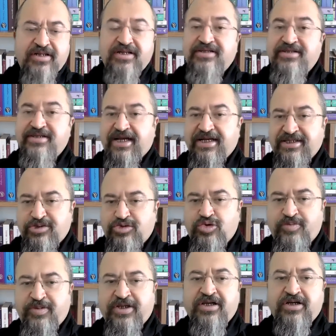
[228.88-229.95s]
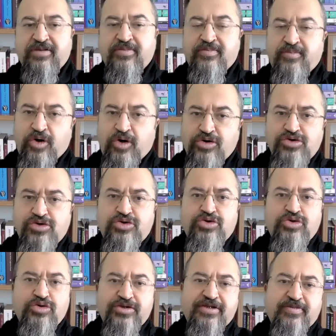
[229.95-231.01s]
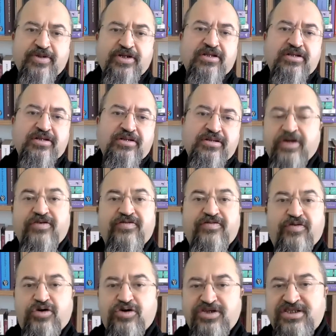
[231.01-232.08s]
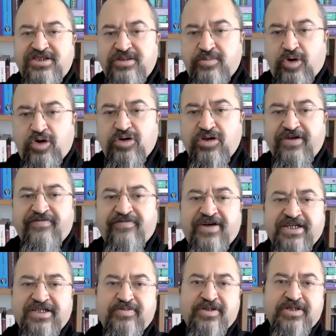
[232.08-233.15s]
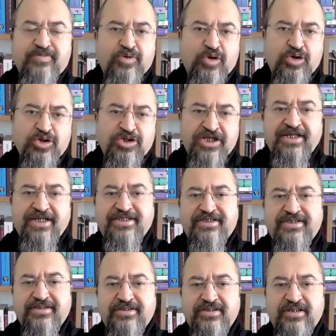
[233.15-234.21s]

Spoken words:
tends to be more suitable for small investment projects